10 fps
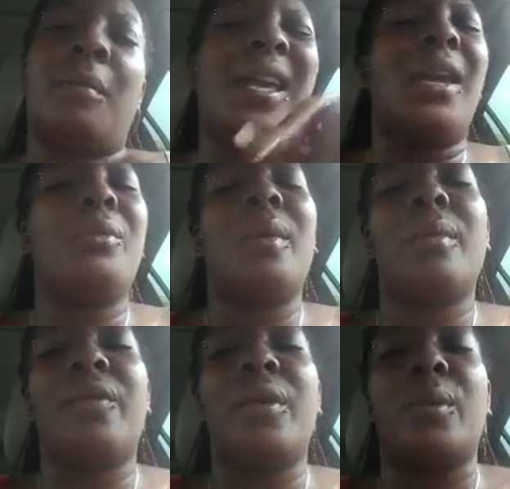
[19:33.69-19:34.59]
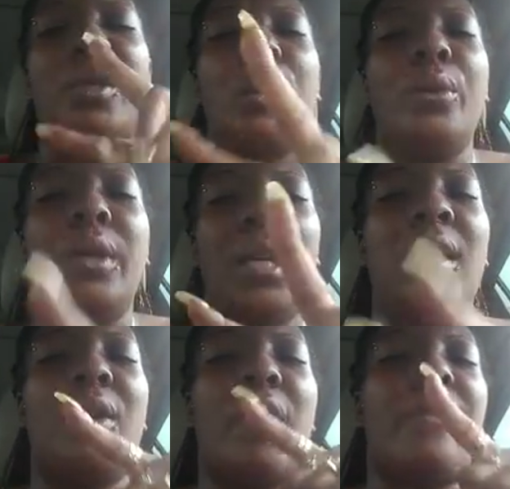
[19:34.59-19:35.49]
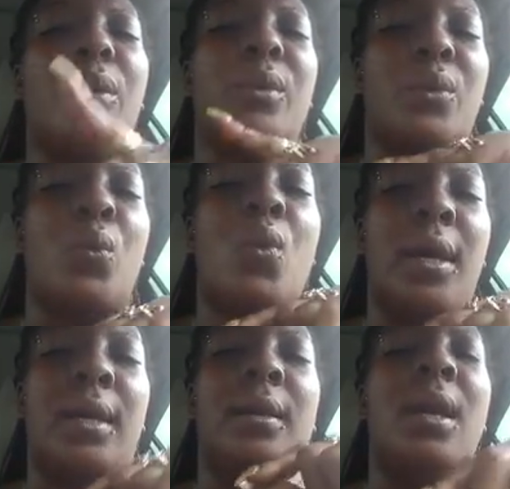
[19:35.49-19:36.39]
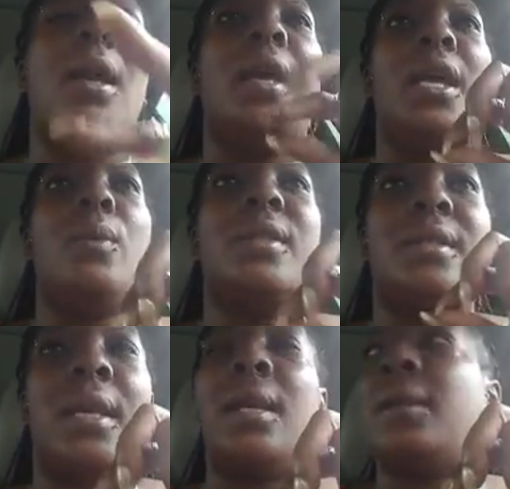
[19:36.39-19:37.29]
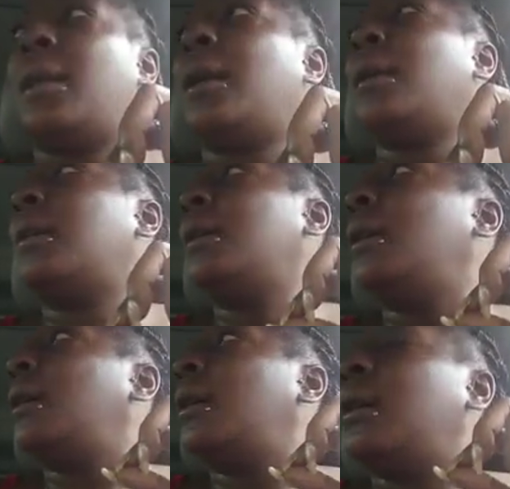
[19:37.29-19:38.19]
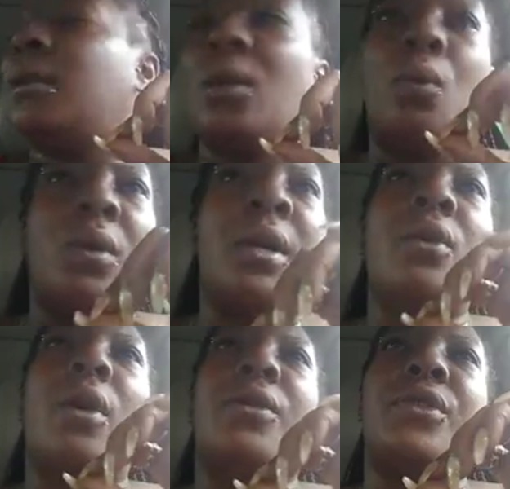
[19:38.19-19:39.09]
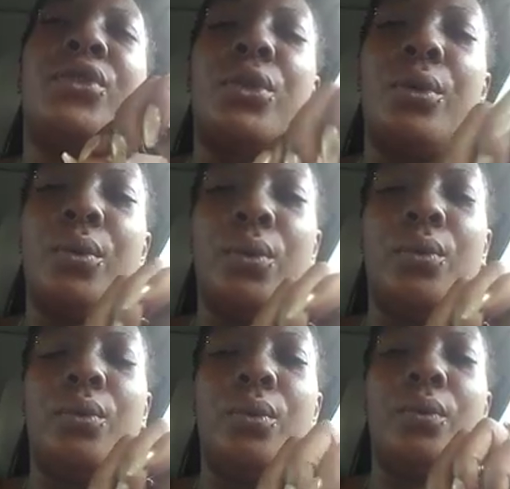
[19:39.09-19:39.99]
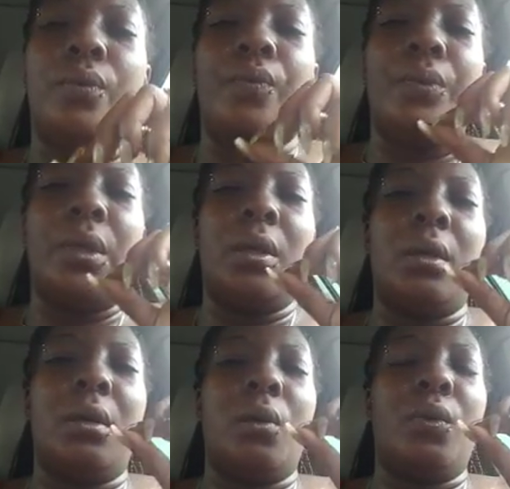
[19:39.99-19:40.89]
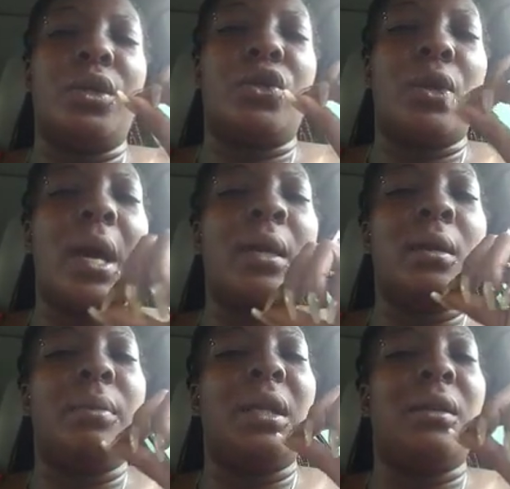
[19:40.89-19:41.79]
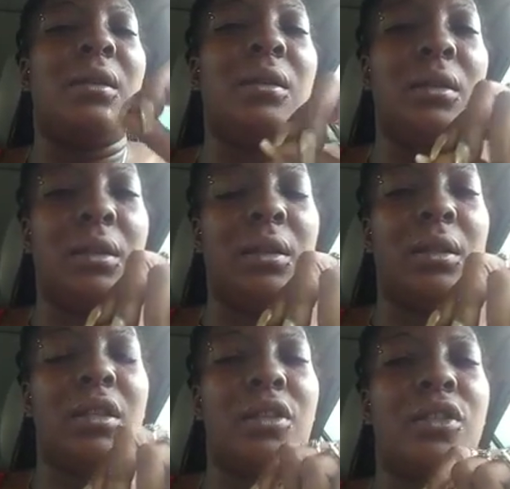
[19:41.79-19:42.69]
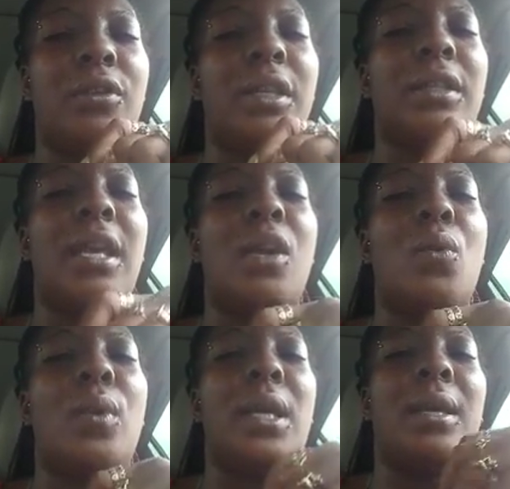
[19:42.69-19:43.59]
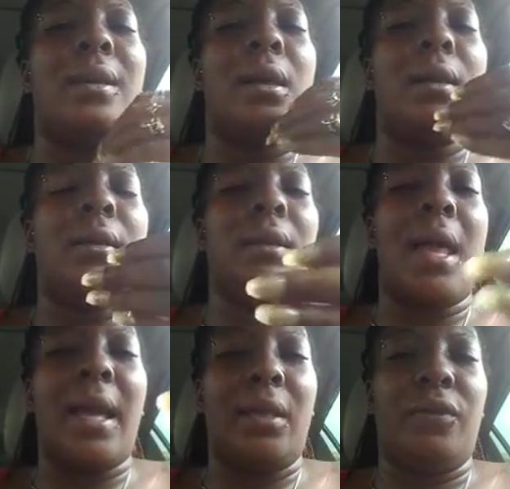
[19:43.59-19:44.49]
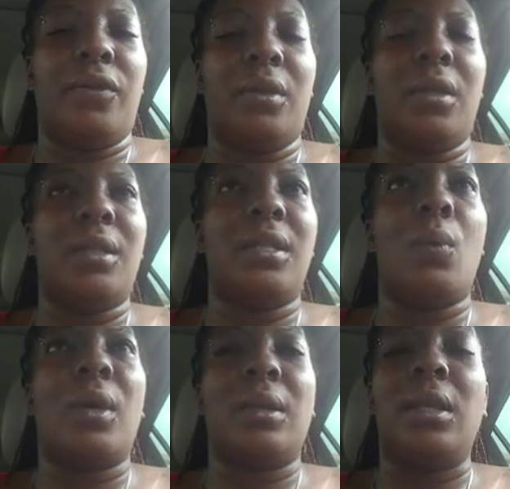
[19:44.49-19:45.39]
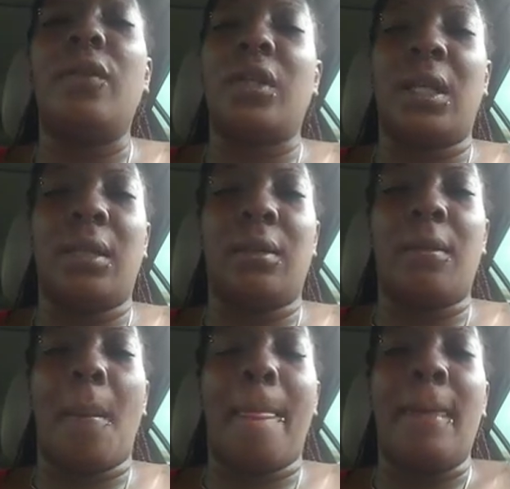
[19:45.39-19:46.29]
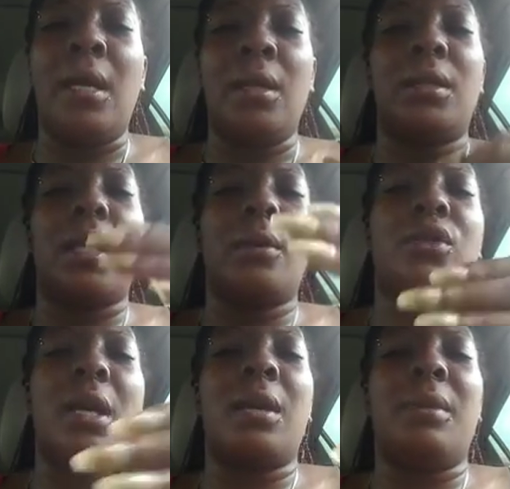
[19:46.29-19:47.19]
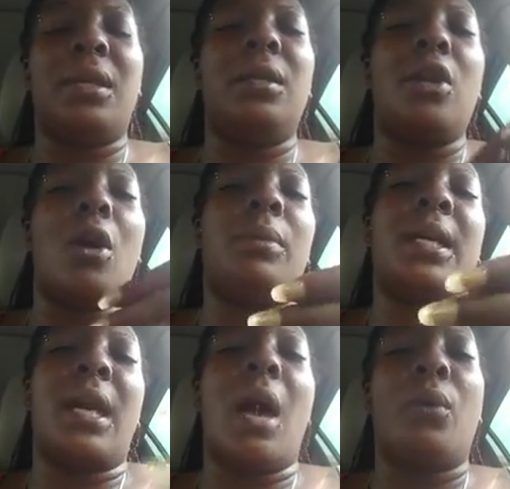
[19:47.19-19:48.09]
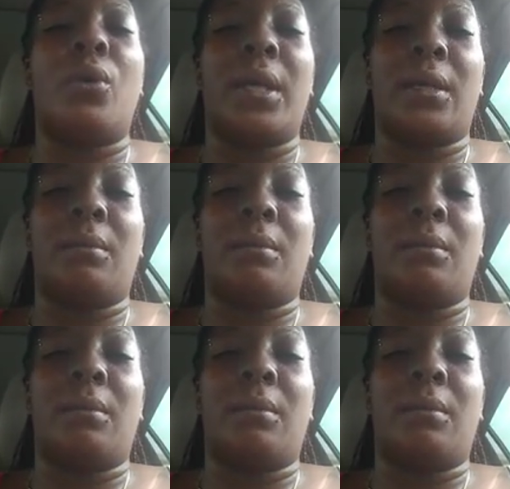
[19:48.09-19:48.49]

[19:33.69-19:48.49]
I can't remember if it was two then or if it was one. He was saying that the one or the two was trying to be good so that they could win life because they want to live again. So they was trying to be good, hoping that God would grant them